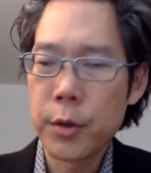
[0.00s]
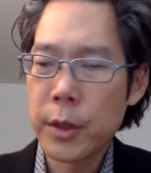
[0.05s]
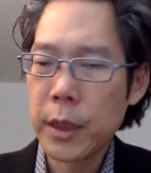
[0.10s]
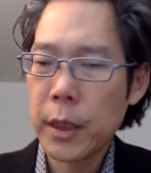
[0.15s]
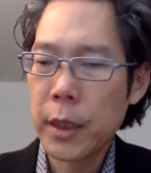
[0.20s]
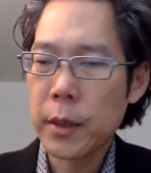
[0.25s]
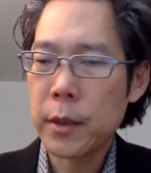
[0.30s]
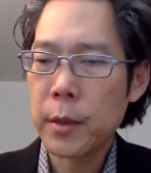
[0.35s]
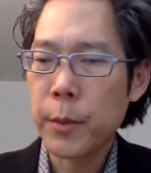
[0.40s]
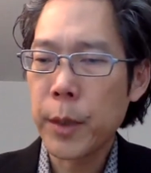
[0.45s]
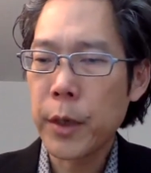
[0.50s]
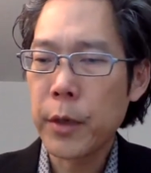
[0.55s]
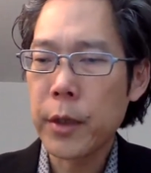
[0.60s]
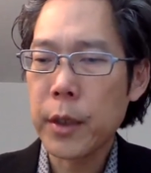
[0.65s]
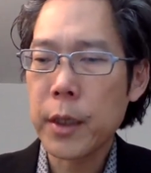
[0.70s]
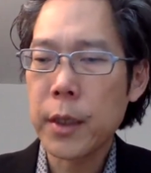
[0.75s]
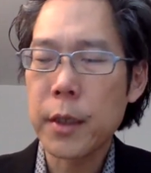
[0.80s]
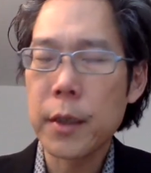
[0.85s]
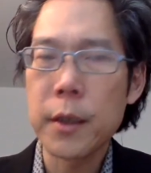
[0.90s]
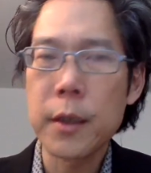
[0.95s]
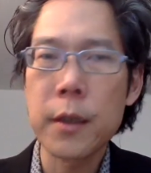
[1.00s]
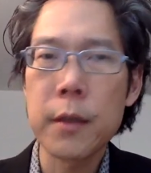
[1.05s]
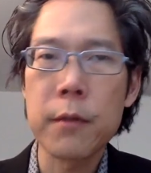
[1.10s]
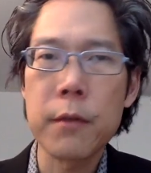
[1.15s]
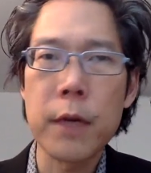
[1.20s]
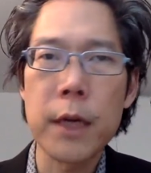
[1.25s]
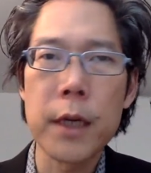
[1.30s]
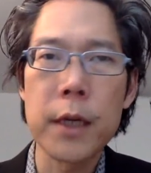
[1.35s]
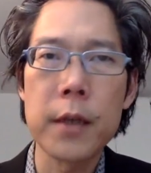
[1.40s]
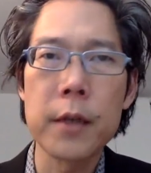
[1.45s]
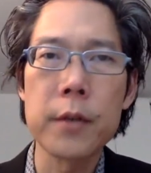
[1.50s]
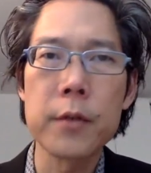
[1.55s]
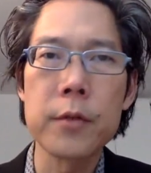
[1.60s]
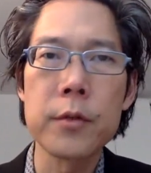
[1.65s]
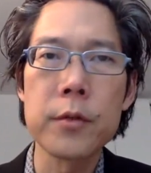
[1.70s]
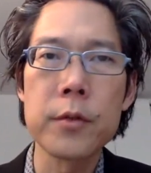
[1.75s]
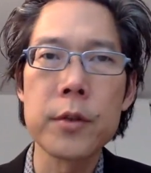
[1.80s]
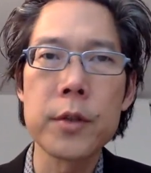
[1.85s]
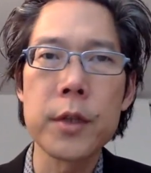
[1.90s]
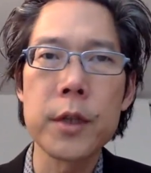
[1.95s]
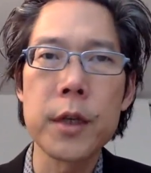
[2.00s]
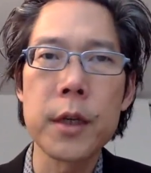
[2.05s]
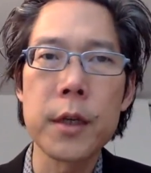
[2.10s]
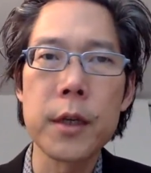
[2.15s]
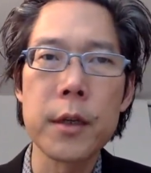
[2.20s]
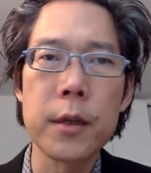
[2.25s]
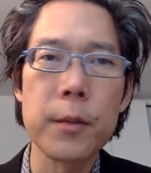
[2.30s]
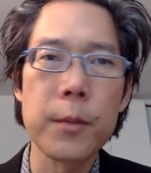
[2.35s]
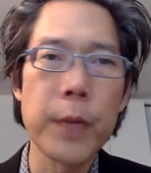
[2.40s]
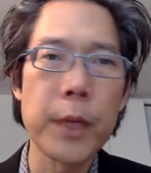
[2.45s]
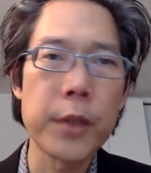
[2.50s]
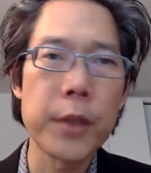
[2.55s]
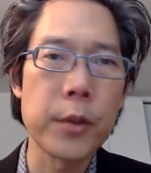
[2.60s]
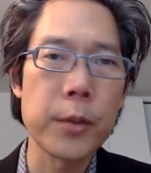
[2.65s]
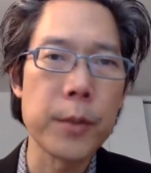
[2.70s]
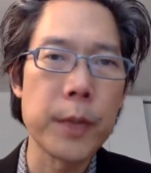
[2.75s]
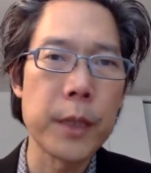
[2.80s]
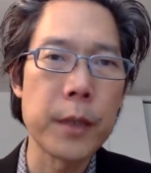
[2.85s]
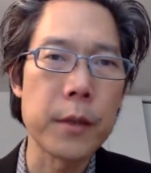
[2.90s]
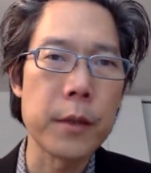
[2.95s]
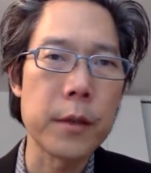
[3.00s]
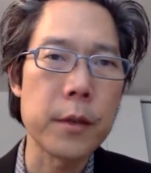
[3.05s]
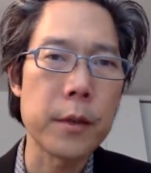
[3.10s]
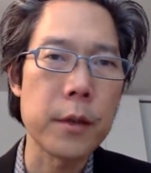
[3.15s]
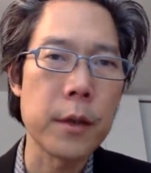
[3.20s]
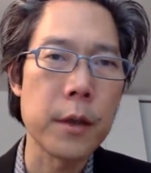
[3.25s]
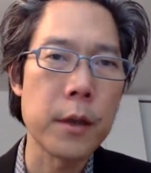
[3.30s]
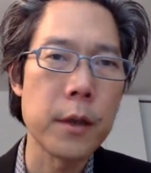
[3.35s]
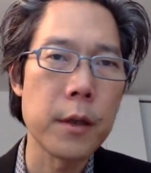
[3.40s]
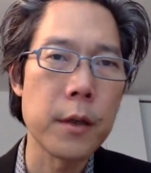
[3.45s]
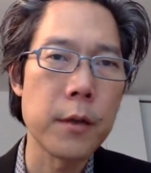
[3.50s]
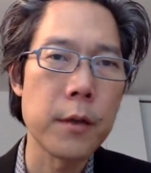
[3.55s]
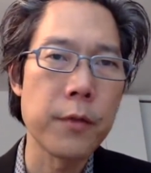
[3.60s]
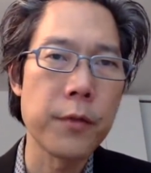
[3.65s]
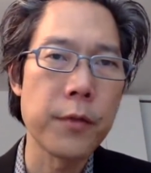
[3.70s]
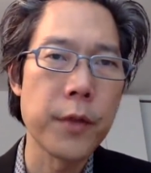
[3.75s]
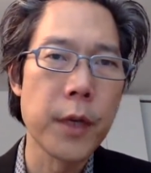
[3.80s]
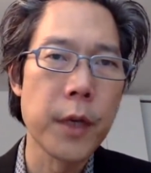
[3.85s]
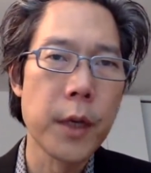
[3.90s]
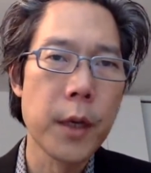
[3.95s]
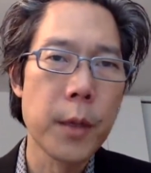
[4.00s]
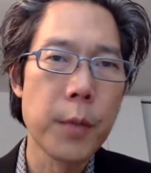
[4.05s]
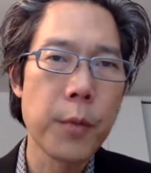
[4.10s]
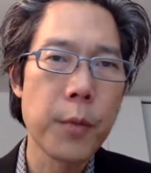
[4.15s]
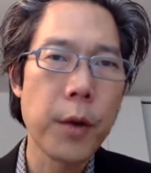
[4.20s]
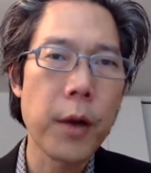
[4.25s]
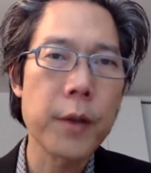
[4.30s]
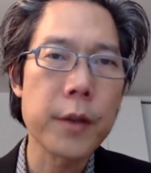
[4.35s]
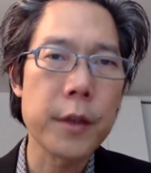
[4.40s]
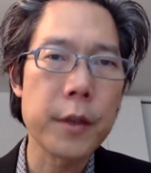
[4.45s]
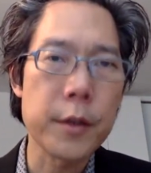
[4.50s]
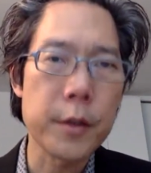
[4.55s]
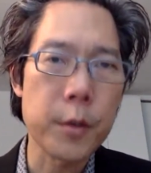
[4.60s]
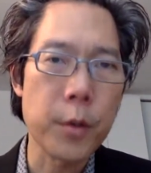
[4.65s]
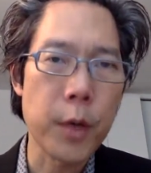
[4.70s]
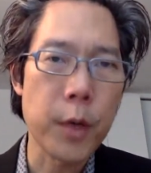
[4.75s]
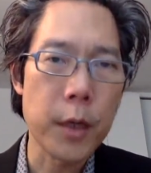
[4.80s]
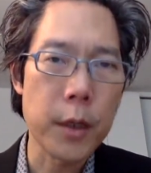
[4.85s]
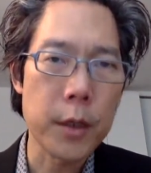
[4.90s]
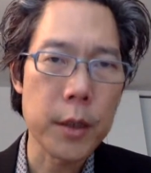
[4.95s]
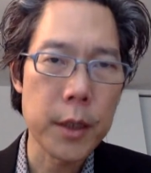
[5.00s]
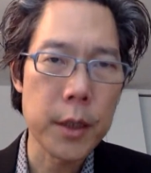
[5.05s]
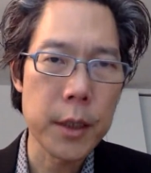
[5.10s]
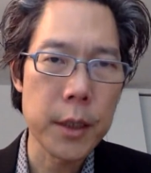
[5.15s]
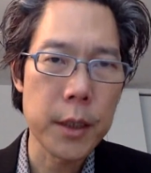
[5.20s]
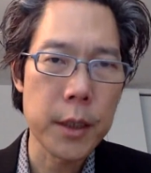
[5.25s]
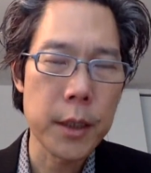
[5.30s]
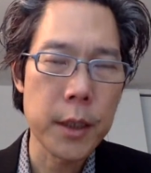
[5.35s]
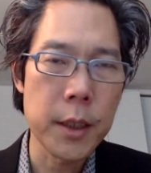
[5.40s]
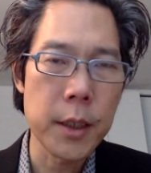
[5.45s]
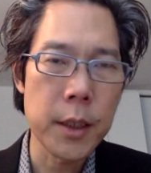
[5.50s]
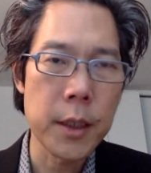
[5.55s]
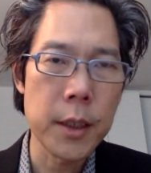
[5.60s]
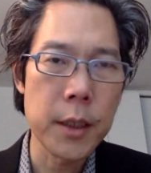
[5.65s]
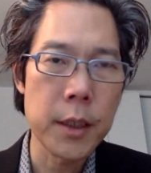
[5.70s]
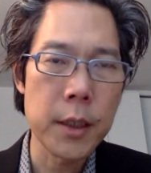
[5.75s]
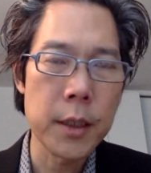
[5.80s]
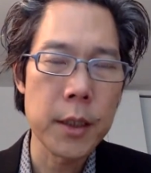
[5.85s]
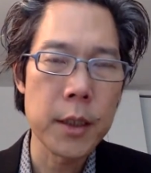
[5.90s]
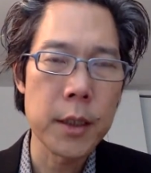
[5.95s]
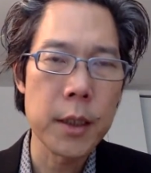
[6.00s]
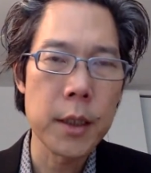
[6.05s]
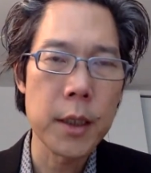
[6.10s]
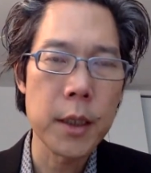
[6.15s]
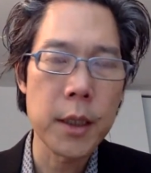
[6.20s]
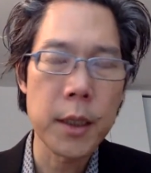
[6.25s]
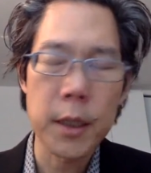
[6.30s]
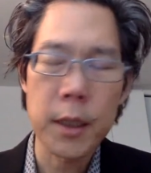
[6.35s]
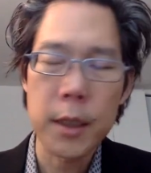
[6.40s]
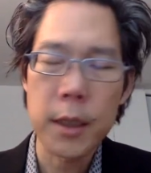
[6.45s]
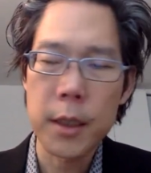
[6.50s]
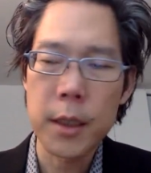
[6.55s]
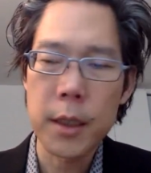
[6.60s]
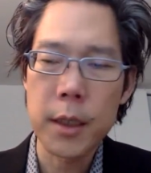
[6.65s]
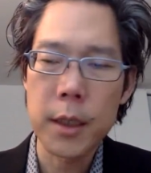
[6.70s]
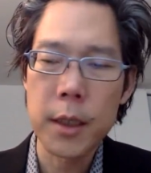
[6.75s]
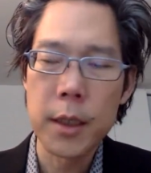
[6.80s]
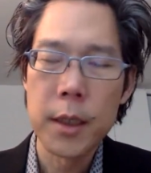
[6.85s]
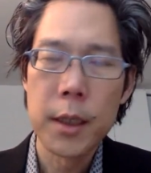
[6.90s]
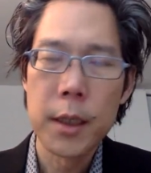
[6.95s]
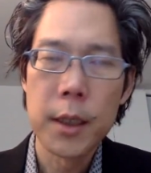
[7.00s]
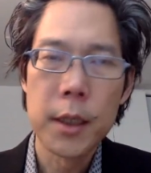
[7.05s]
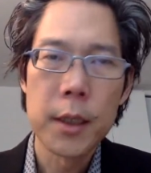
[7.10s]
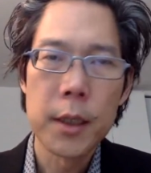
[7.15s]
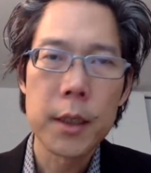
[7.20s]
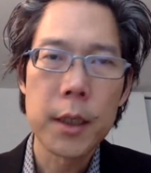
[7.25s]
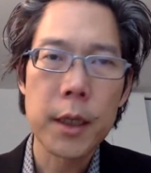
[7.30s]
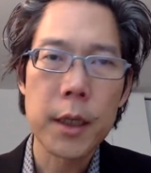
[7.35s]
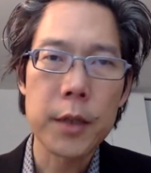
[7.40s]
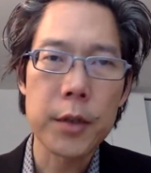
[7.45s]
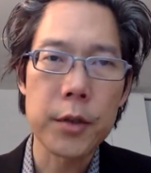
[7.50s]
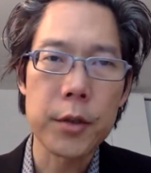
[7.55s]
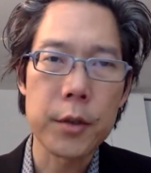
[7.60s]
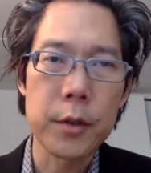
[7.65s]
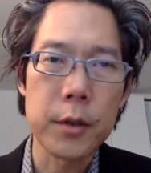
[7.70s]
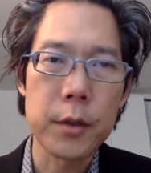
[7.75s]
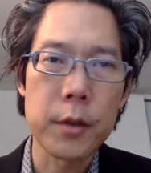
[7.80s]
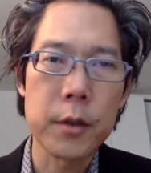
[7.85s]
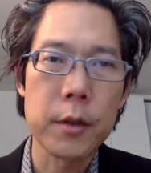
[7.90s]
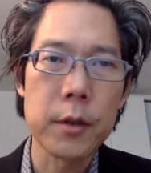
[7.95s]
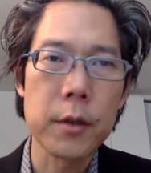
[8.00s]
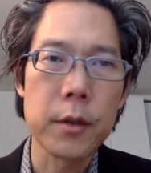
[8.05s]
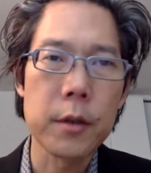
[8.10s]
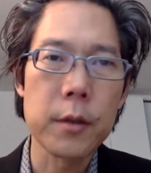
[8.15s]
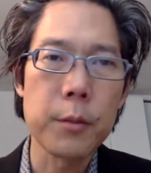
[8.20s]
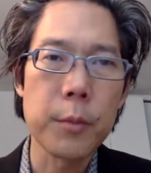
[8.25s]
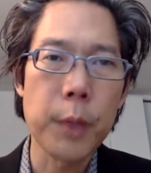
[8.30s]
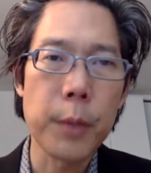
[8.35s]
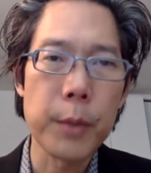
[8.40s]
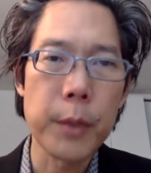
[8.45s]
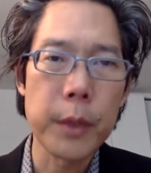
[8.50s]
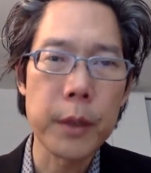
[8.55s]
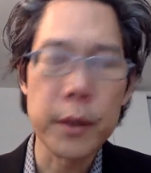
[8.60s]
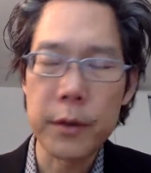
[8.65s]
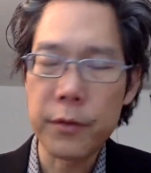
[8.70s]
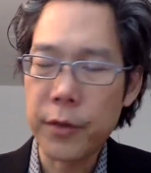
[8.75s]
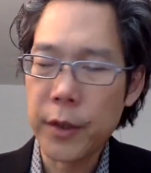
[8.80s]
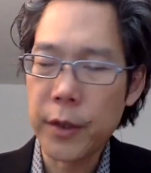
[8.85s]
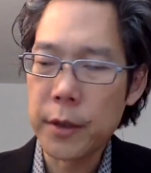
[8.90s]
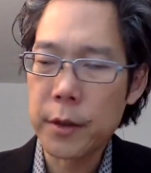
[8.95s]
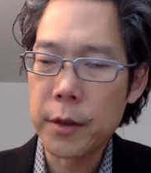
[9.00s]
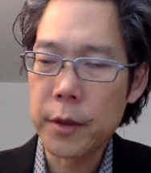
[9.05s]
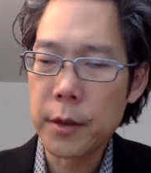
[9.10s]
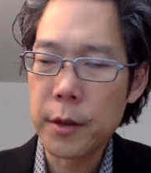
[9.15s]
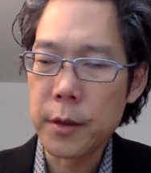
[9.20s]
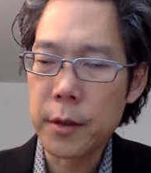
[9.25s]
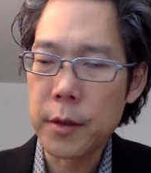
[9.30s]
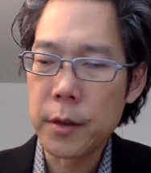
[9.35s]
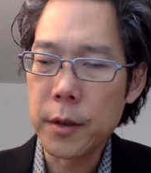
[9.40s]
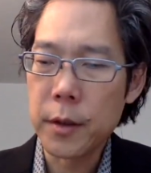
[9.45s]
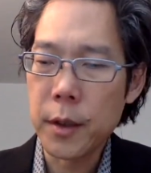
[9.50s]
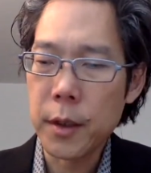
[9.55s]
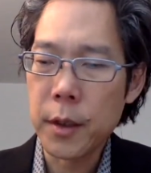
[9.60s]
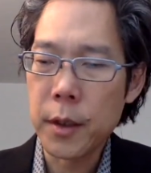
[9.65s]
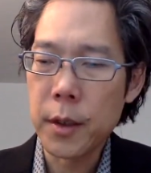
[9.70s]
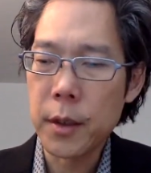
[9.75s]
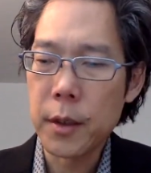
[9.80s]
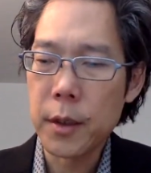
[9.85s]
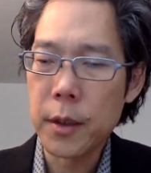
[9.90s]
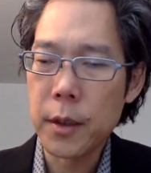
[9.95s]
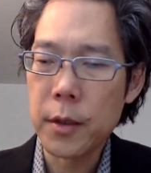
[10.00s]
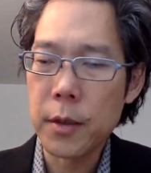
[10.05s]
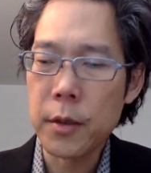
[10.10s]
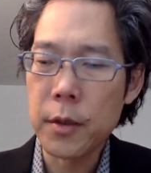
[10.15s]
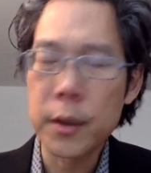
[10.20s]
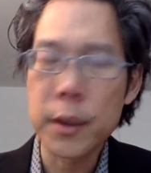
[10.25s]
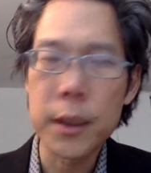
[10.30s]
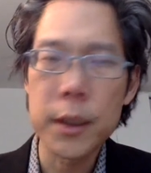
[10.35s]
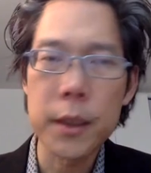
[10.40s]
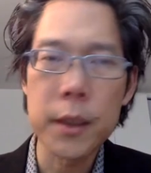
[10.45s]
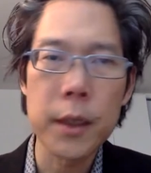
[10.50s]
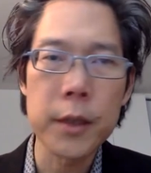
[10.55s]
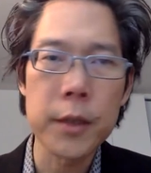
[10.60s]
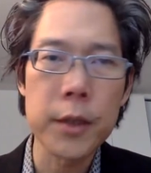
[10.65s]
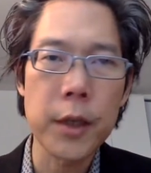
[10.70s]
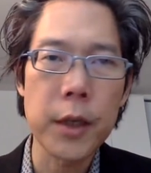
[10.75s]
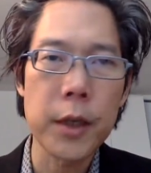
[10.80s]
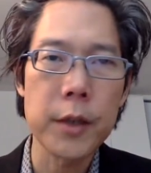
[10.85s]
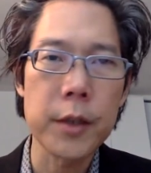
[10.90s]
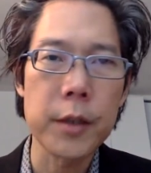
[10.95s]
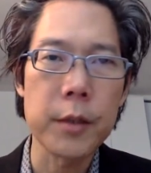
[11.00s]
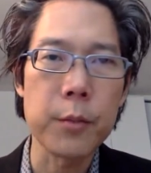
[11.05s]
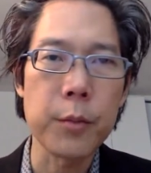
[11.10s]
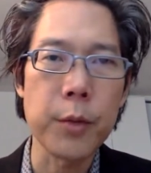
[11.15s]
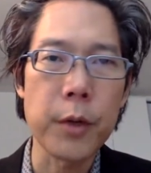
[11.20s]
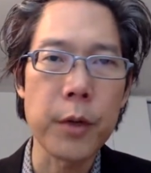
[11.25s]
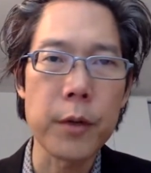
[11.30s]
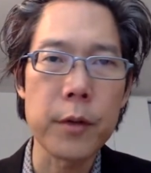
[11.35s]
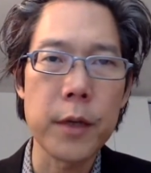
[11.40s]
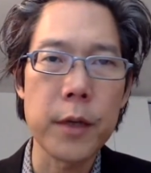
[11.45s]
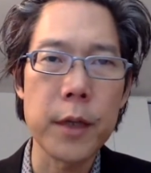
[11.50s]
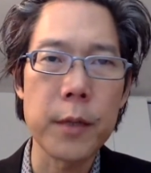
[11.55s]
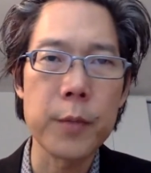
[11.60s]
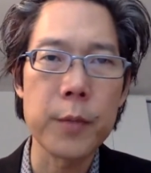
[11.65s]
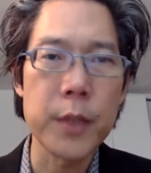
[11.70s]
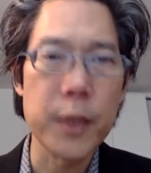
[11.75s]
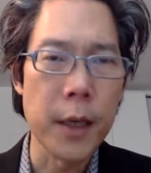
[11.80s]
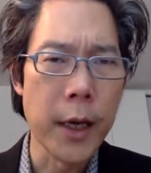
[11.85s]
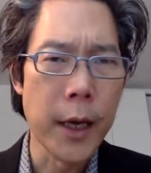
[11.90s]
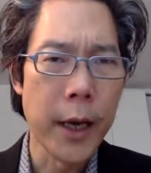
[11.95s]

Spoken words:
in Latin America, around the measurement of process quality in national publicly funded early education programs,